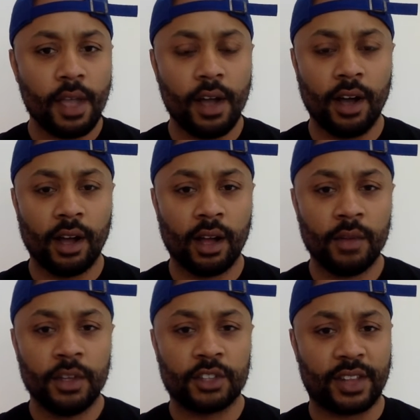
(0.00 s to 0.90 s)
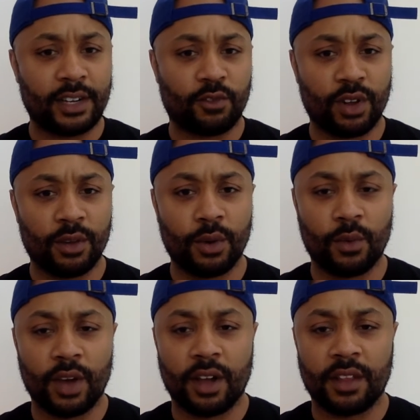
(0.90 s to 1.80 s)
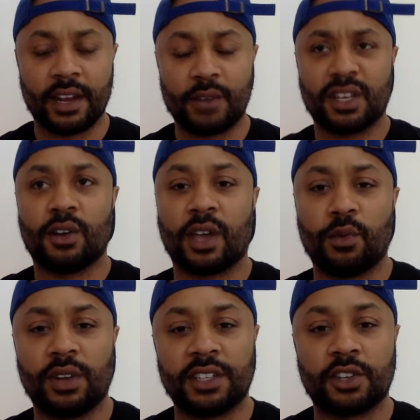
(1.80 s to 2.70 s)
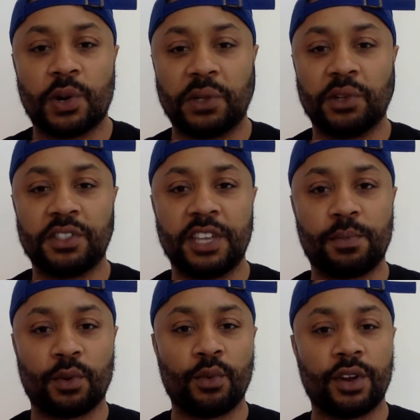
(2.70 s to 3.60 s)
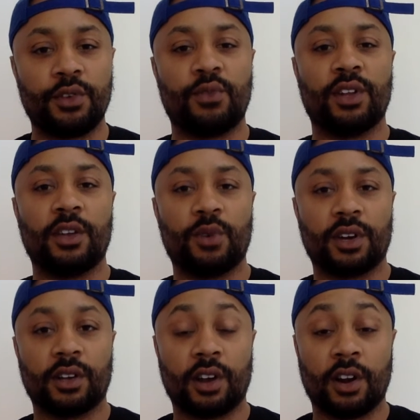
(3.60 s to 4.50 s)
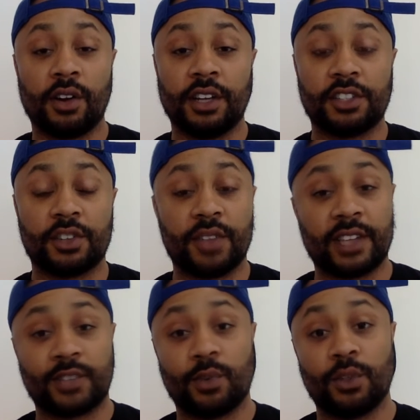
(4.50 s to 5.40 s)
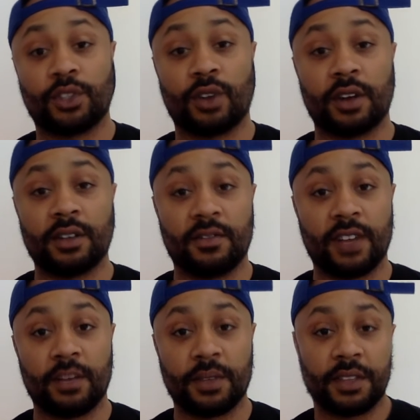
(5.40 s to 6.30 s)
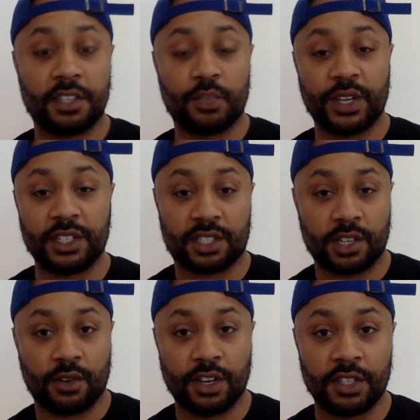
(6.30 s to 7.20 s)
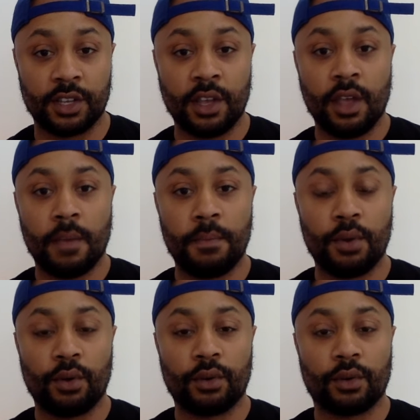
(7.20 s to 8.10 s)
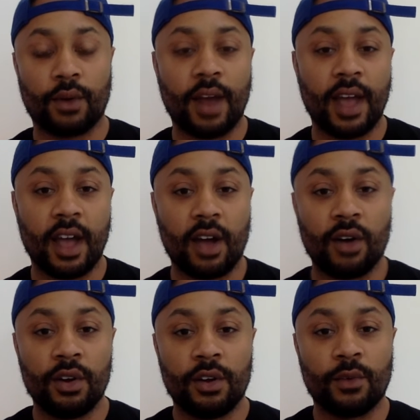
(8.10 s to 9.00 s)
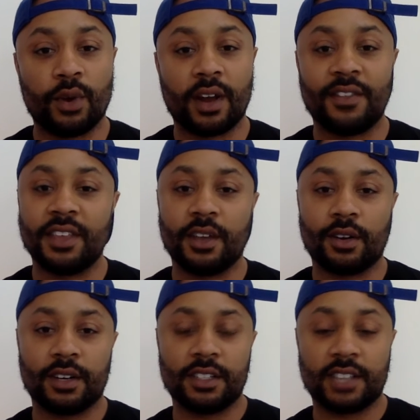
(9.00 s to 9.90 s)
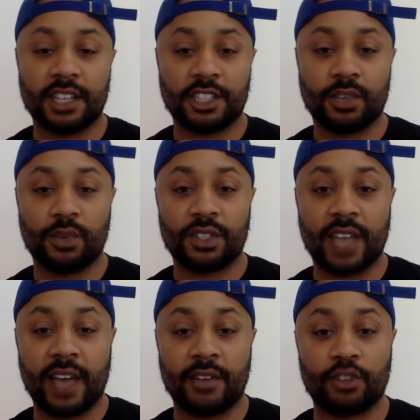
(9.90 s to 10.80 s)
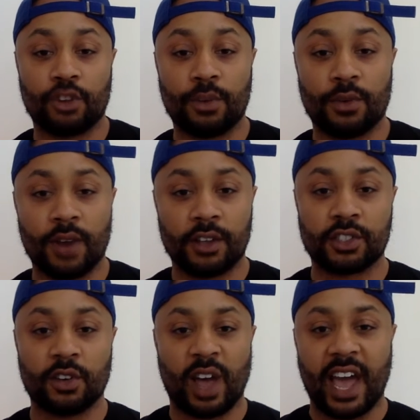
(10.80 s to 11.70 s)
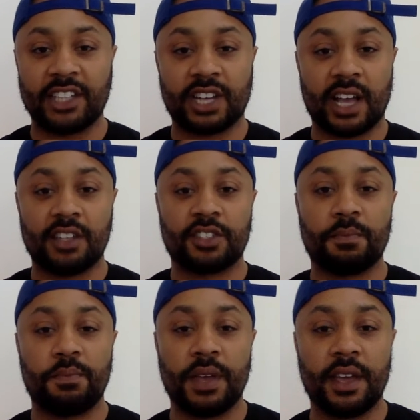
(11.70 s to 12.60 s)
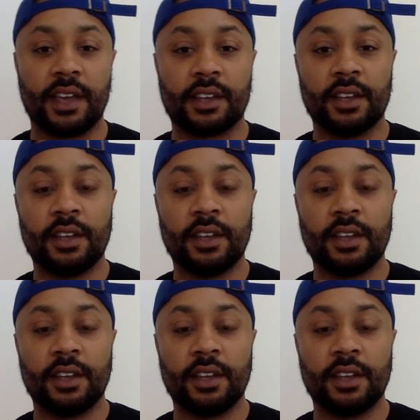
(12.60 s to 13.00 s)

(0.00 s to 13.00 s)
So that really went well. I would say, okay, well, let's go a little deeper. What do you really want to learn? And so that's when we started developing these mini series built around whatever the organization was having trouble around. So agile is a big